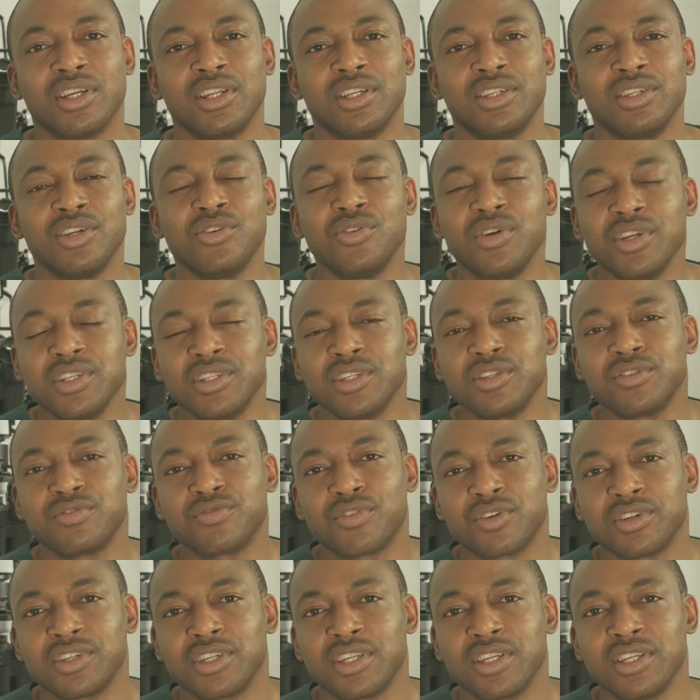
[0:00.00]
The reasons
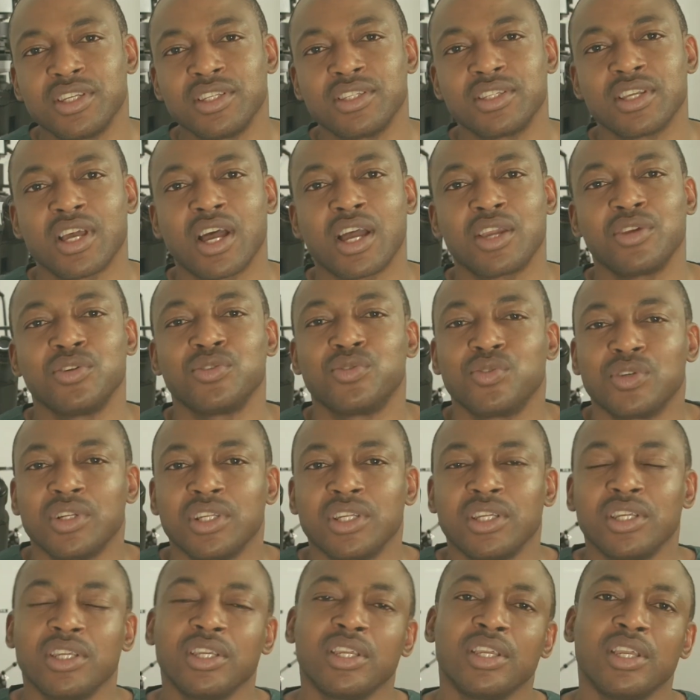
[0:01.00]
for these are
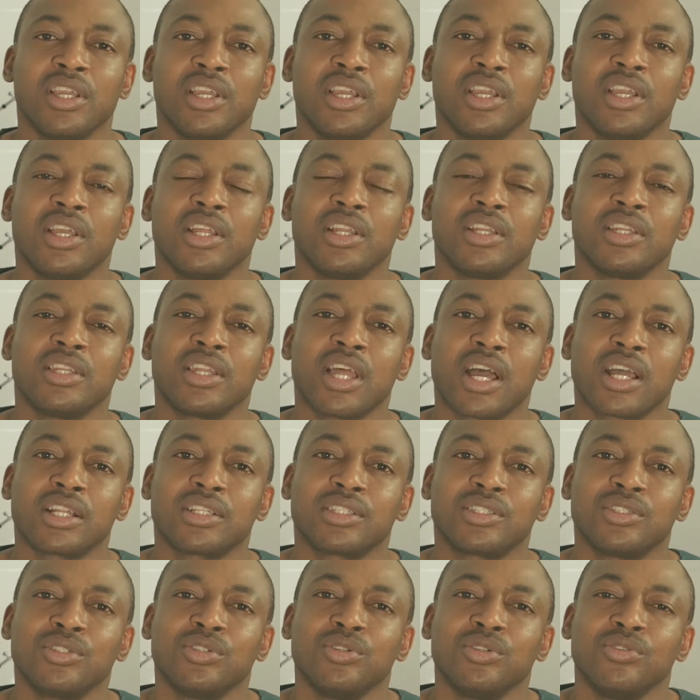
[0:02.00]
usually that
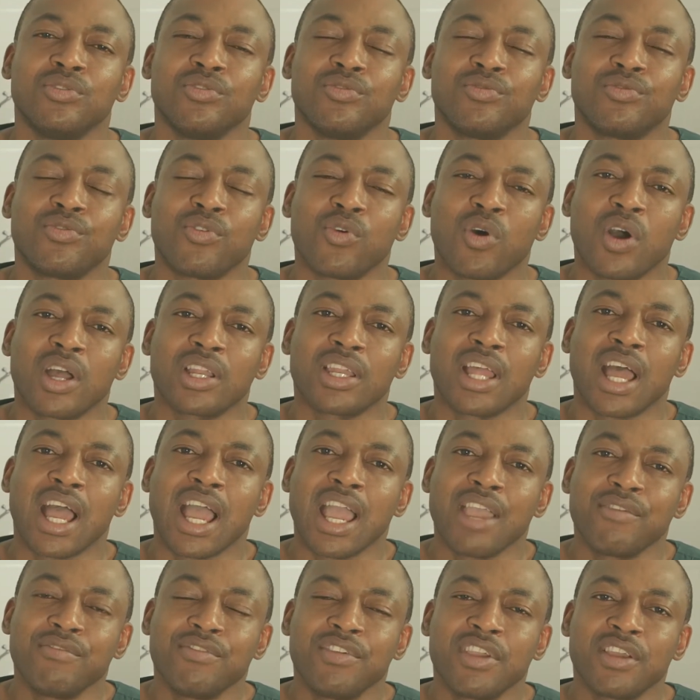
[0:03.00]
for an
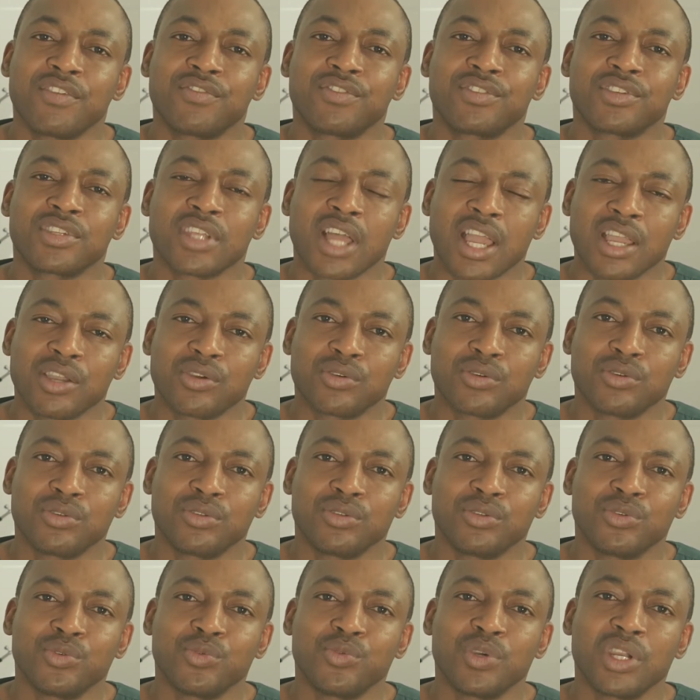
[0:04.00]
IVF cycle
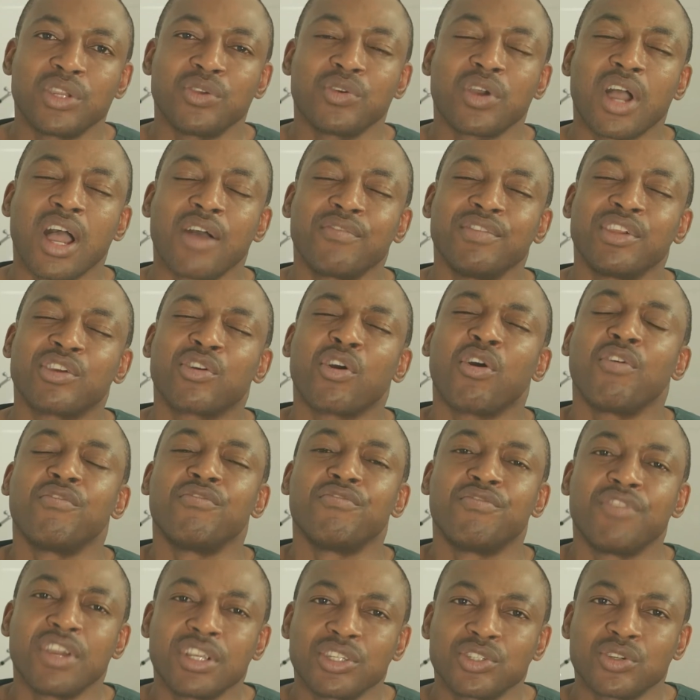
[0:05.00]
where you have the
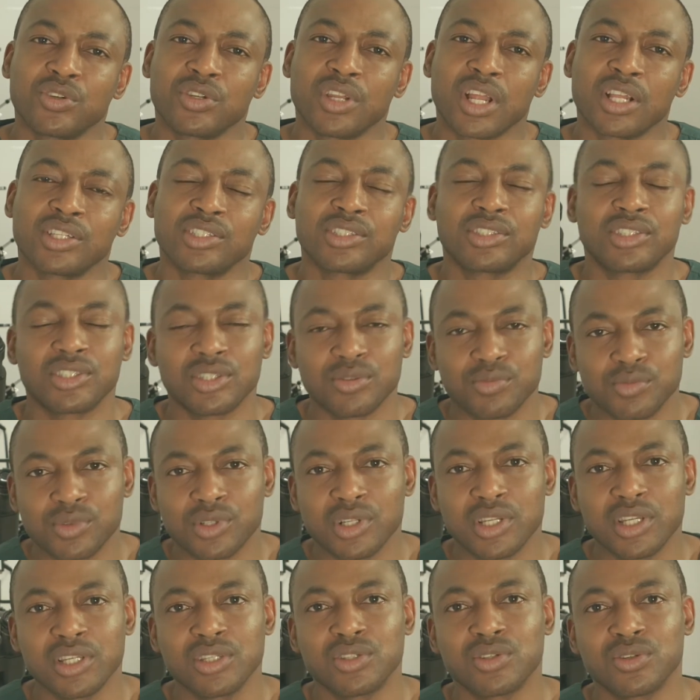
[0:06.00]
conventional
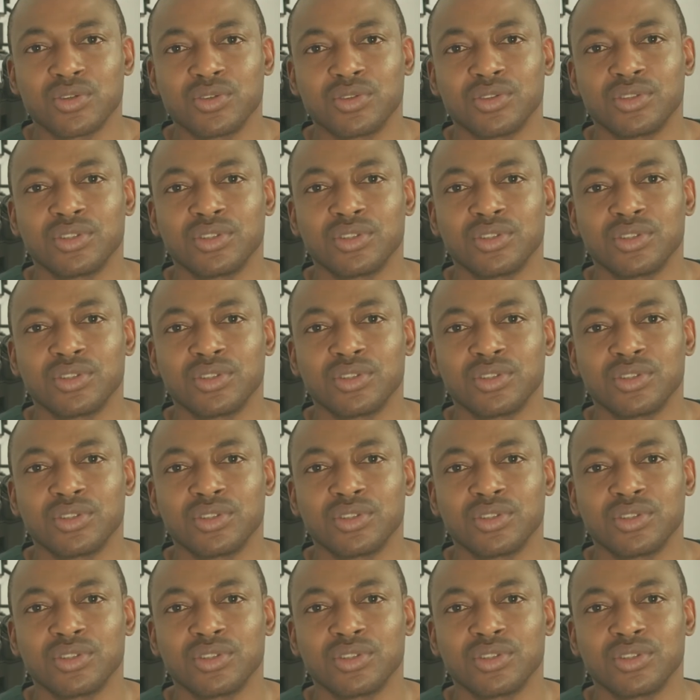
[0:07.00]
stimulation,